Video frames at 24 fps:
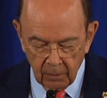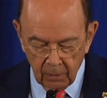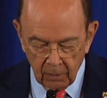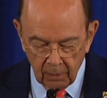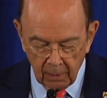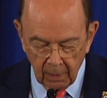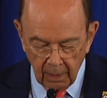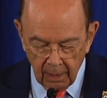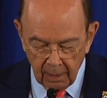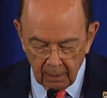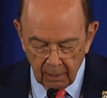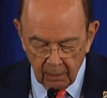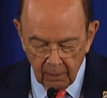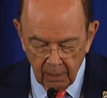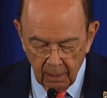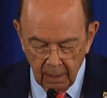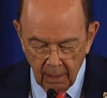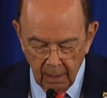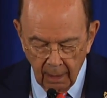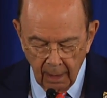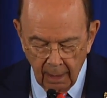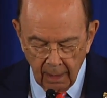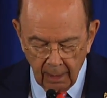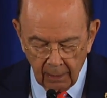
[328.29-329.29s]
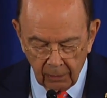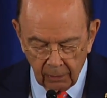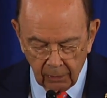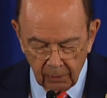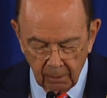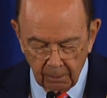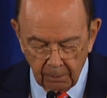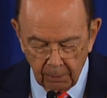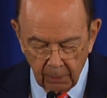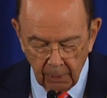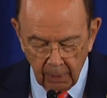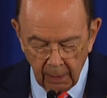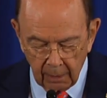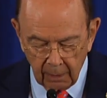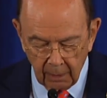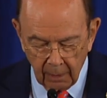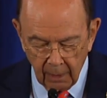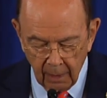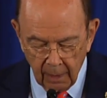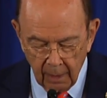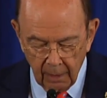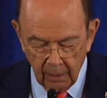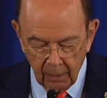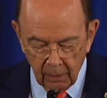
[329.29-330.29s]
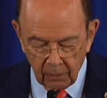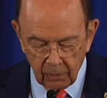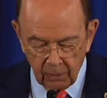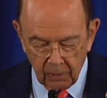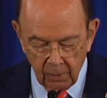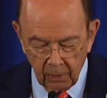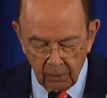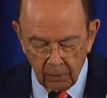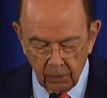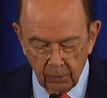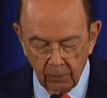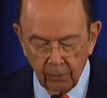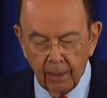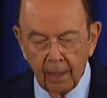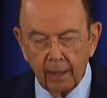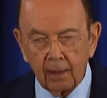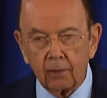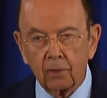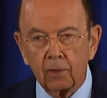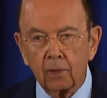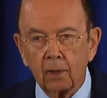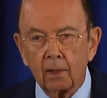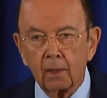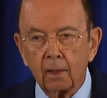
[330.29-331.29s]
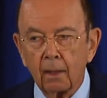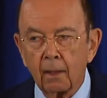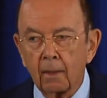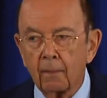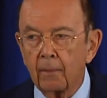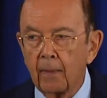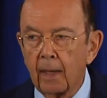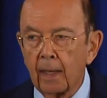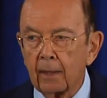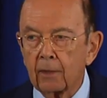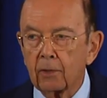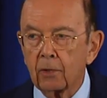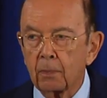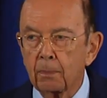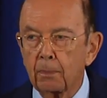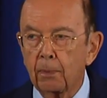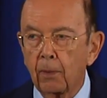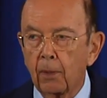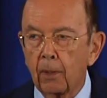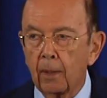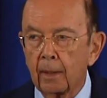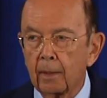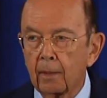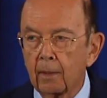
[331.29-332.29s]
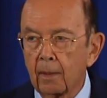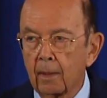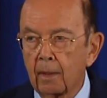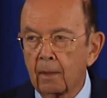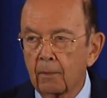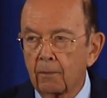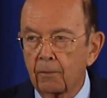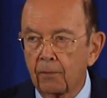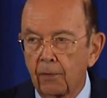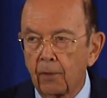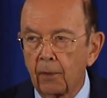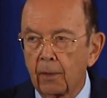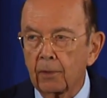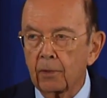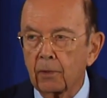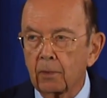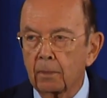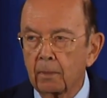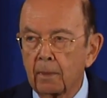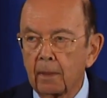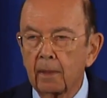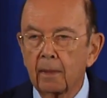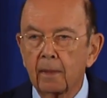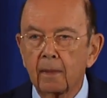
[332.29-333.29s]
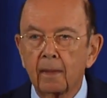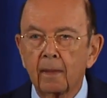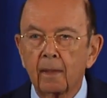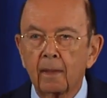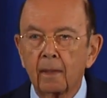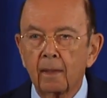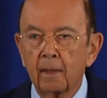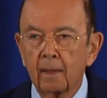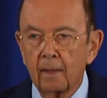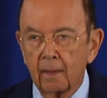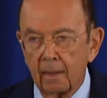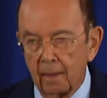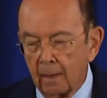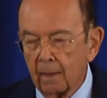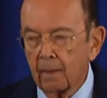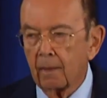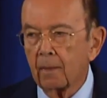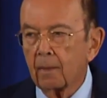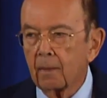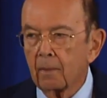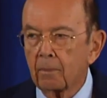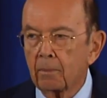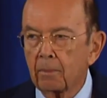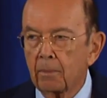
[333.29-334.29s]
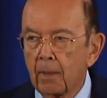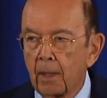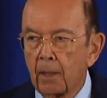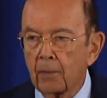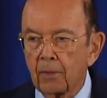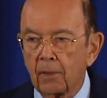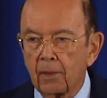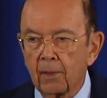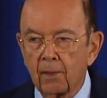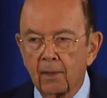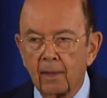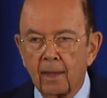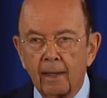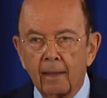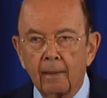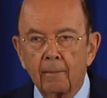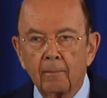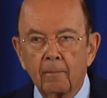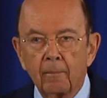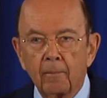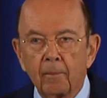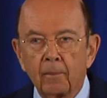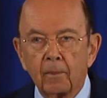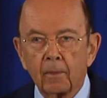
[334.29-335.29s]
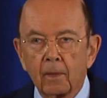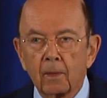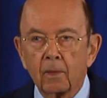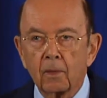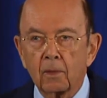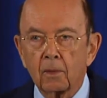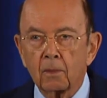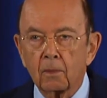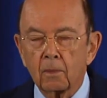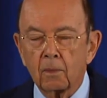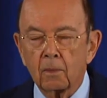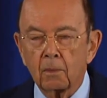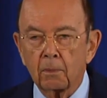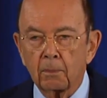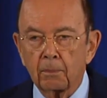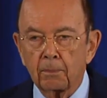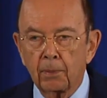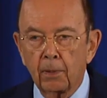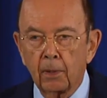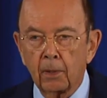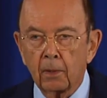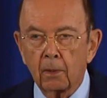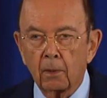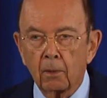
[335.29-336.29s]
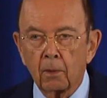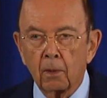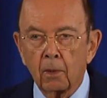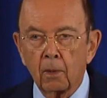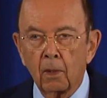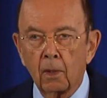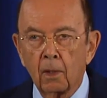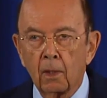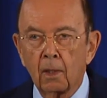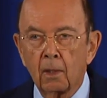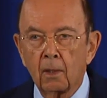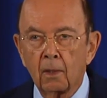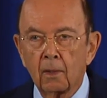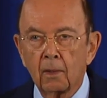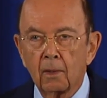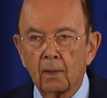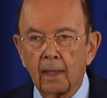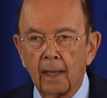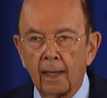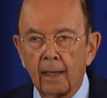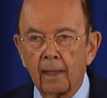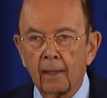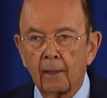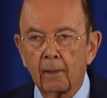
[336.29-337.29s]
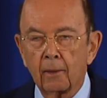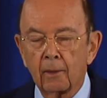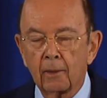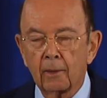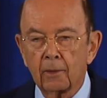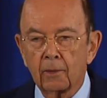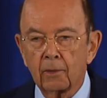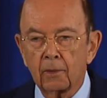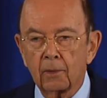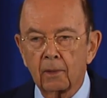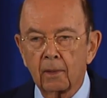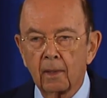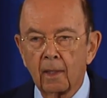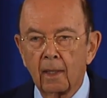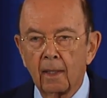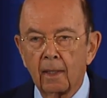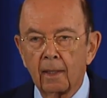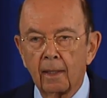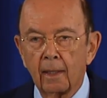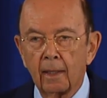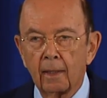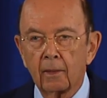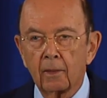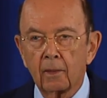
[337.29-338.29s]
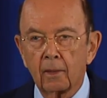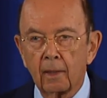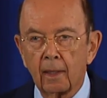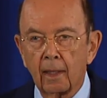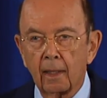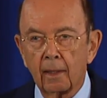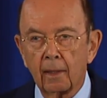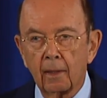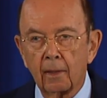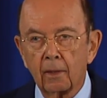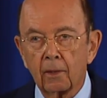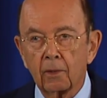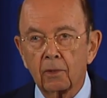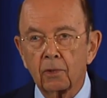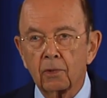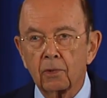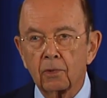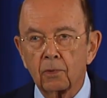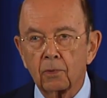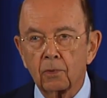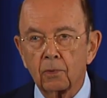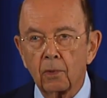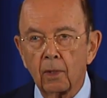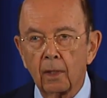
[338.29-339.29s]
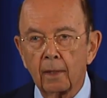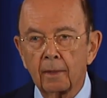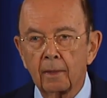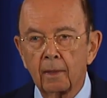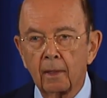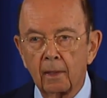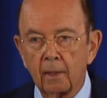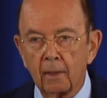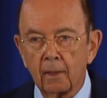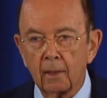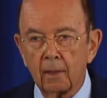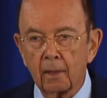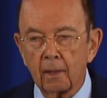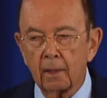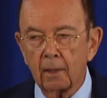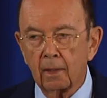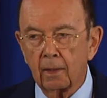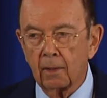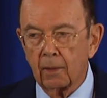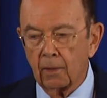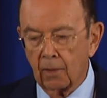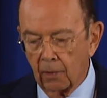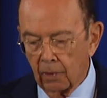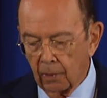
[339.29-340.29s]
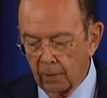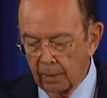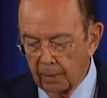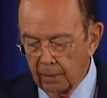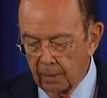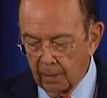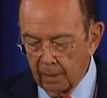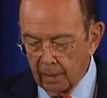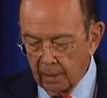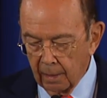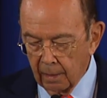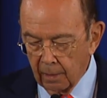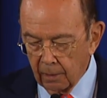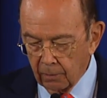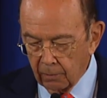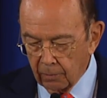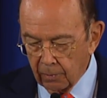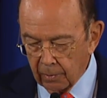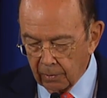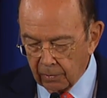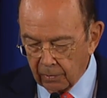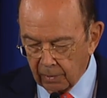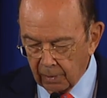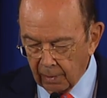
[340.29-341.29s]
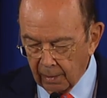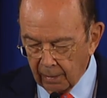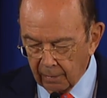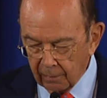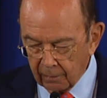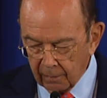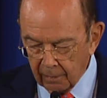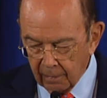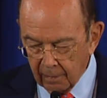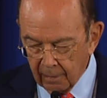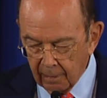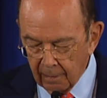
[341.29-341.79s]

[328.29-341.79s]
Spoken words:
Doug Hassebrook is the Director of Export Enforcement. Both of them put long hours and got an extraordinarily good result.